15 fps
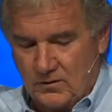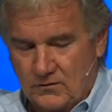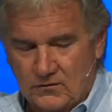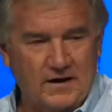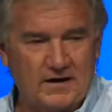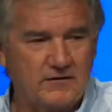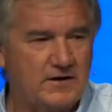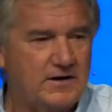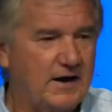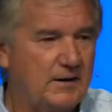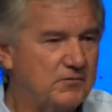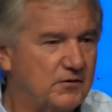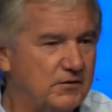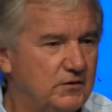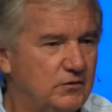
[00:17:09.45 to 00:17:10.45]
to have any
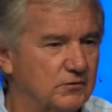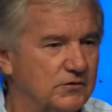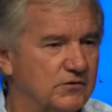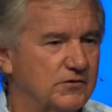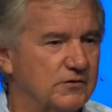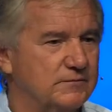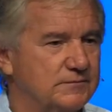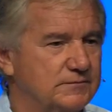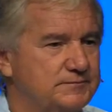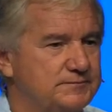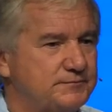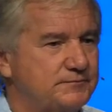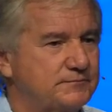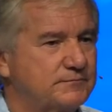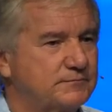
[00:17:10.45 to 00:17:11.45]
absolutes.
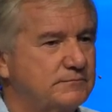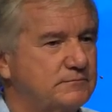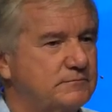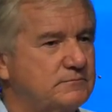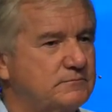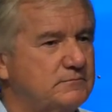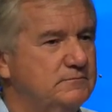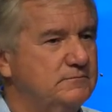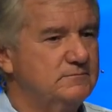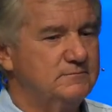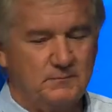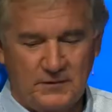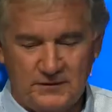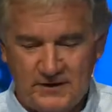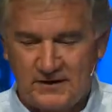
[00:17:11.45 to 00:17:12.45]

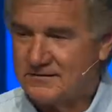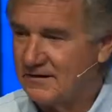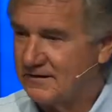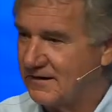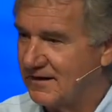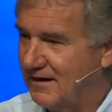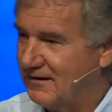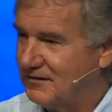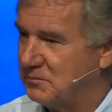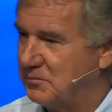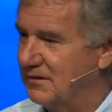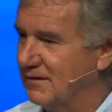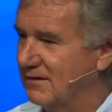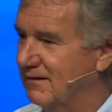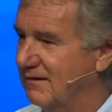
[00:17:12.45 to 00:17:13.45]
But that's not the gospel.